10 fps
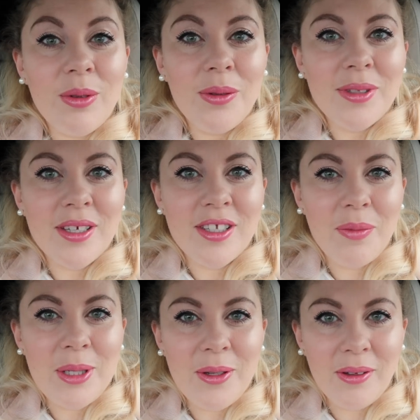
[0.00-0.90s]
rooms because I've
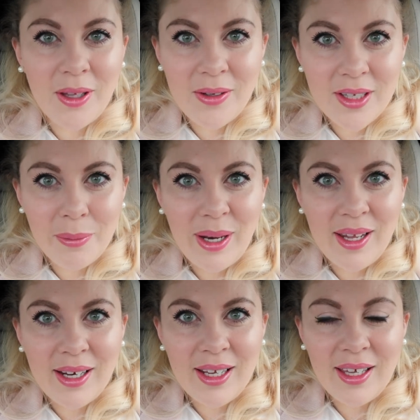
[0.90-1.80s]
been doing those up
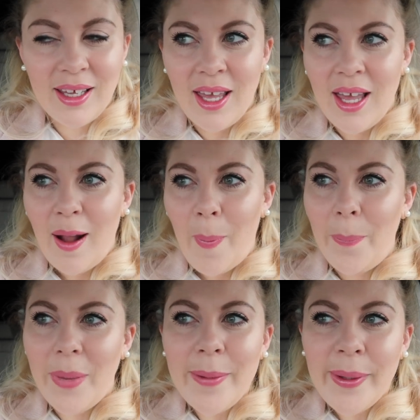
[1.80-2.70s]
lately,
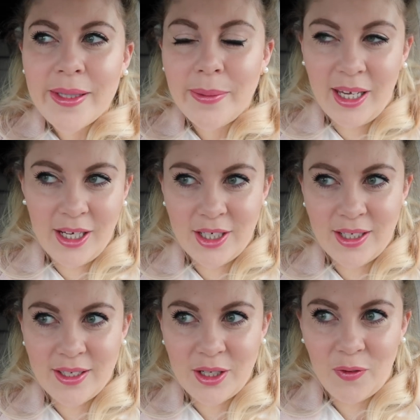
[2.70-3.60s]
and maybe some
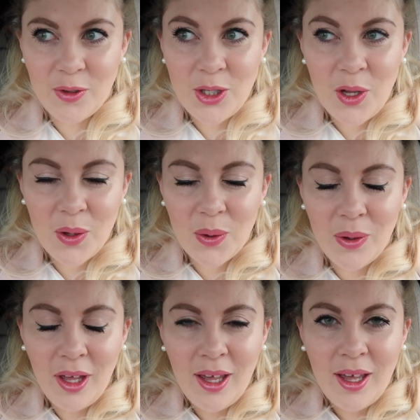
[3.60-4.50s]
kitchen stuff
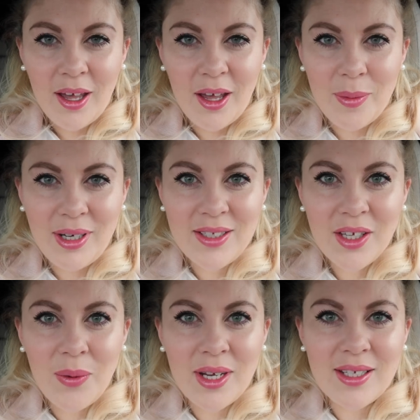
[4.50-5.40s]
too. But let's
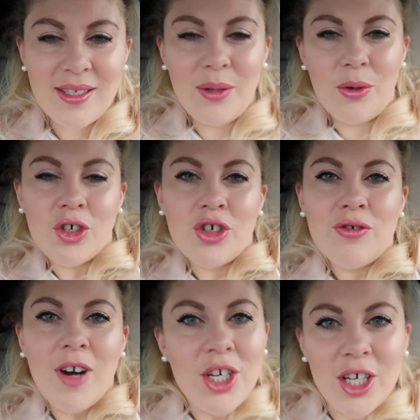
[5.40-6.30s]
go in and see what
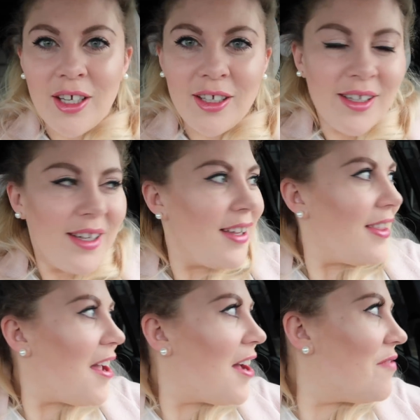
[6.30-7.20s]
treasure
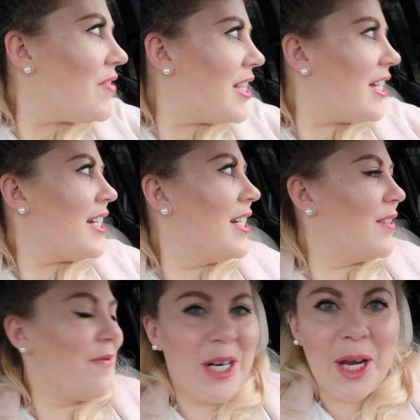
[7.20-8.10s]
they have in there.
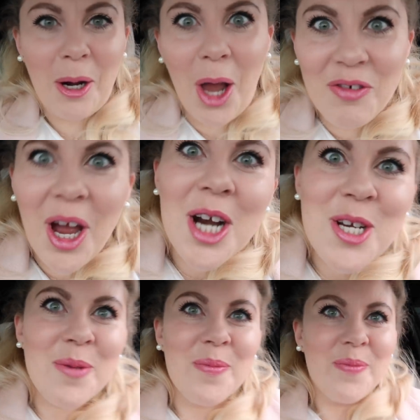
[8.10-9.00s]
I freaking love it.